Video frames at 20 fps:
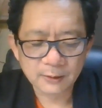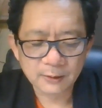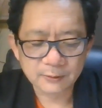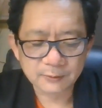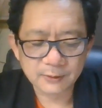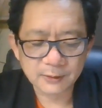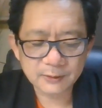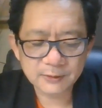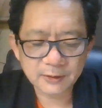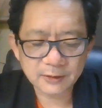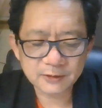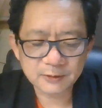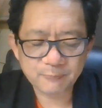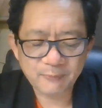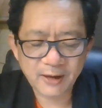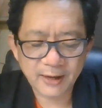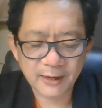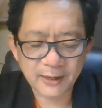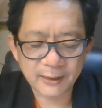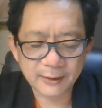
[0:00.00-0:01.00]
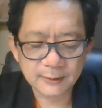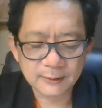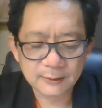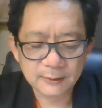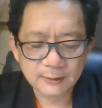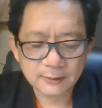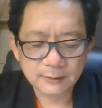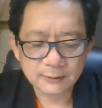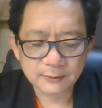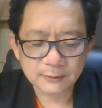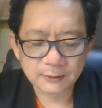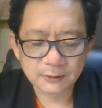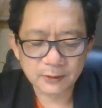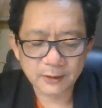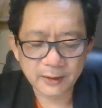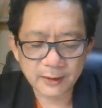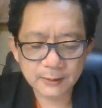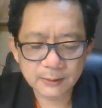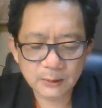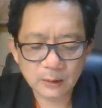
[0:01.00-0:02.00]
This is May, the
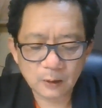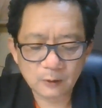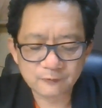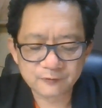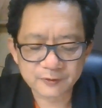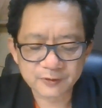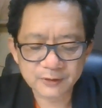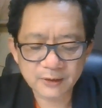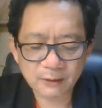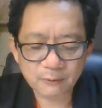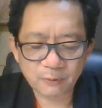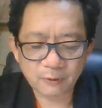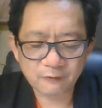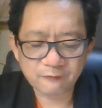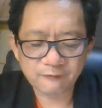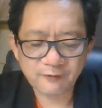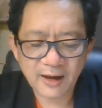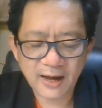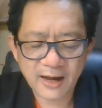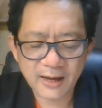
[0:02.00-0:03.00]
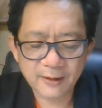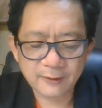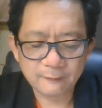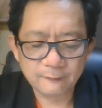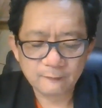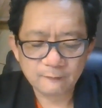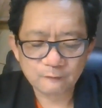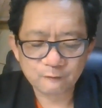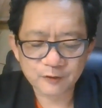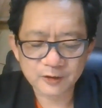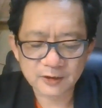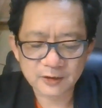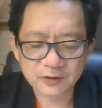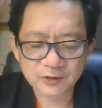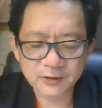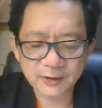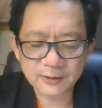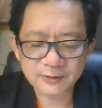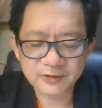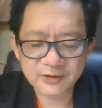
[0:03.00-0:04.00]
date of sacrifice for the
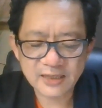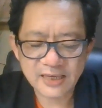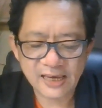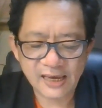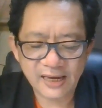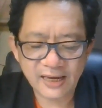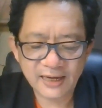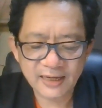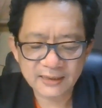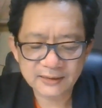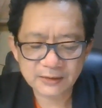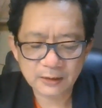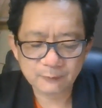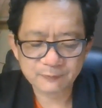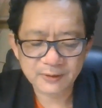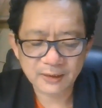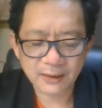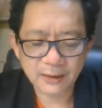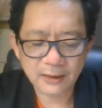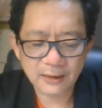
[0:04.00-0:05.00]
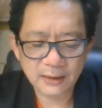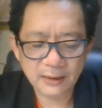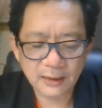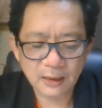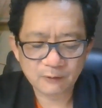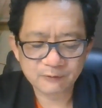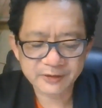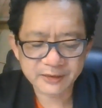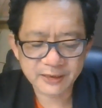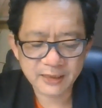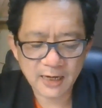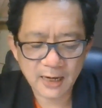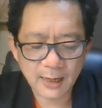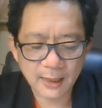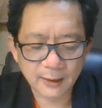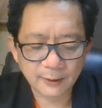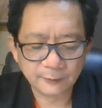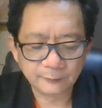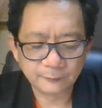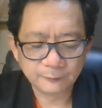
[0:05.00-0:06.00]
6 years of the king of
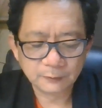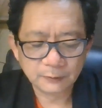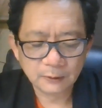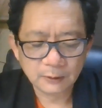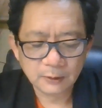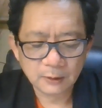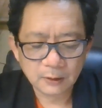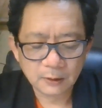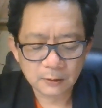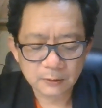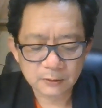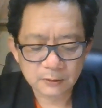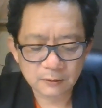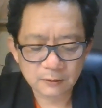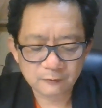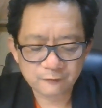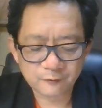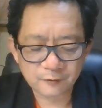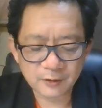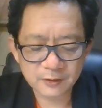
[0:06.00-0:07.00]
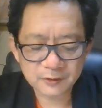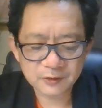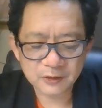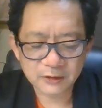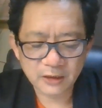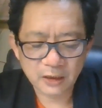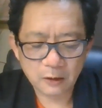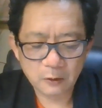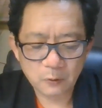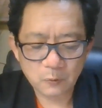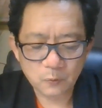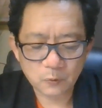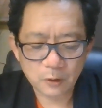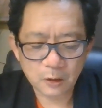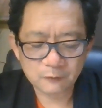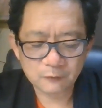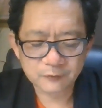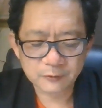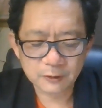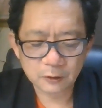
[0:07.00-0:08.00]
Shang. The first Renwu
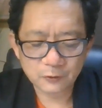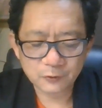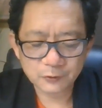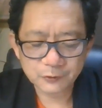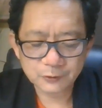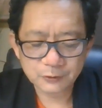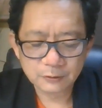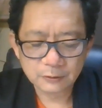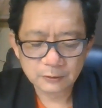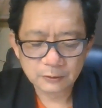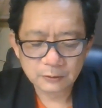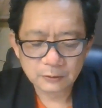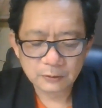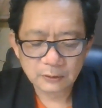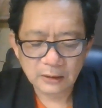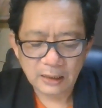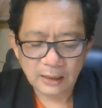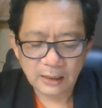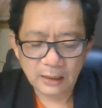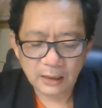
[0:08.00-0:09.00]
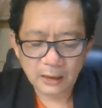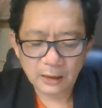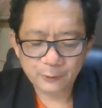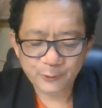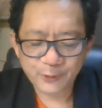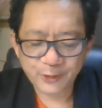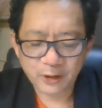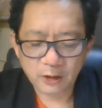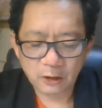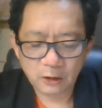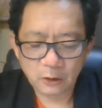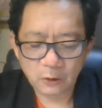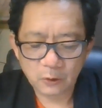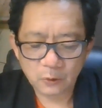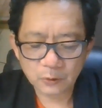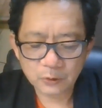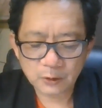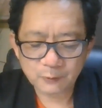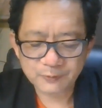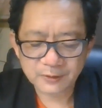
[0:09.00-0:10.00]
of those, a
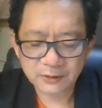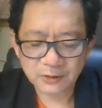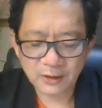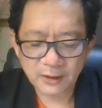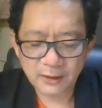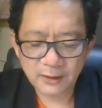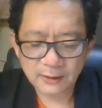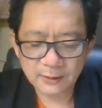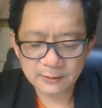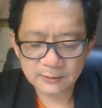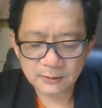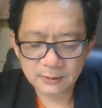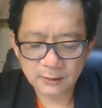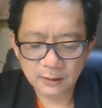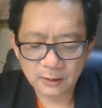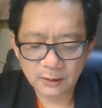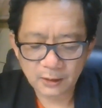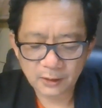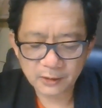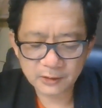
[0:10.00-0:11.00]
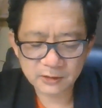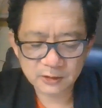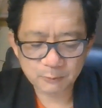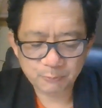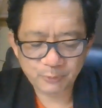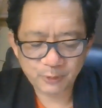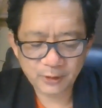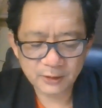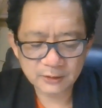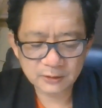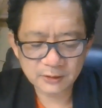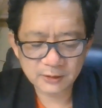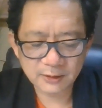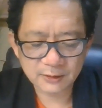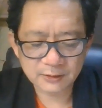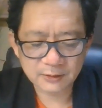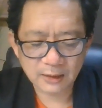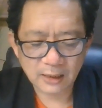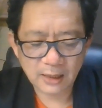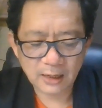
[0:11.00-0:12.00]
record of the days,
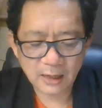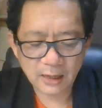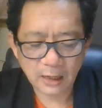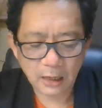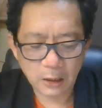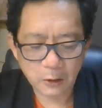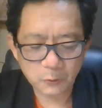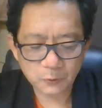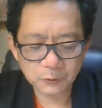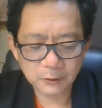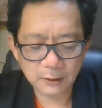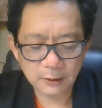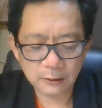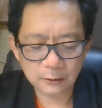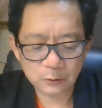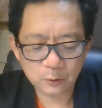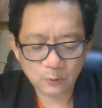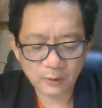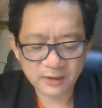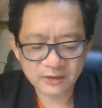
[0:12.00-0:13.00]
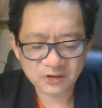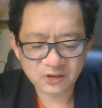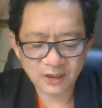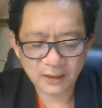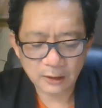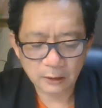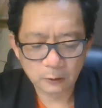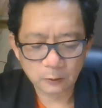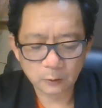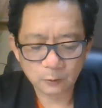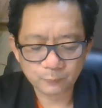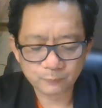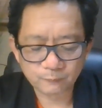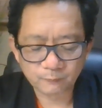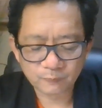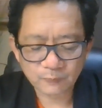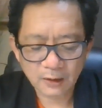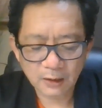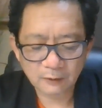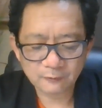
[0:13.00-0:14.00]
expresses according to a cycle
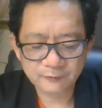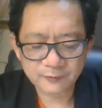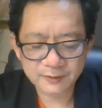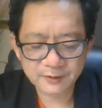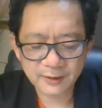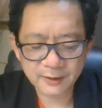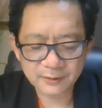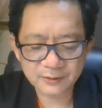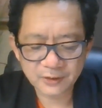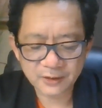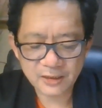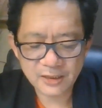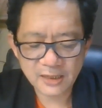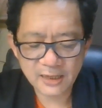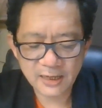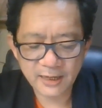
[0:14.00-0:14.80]
of 60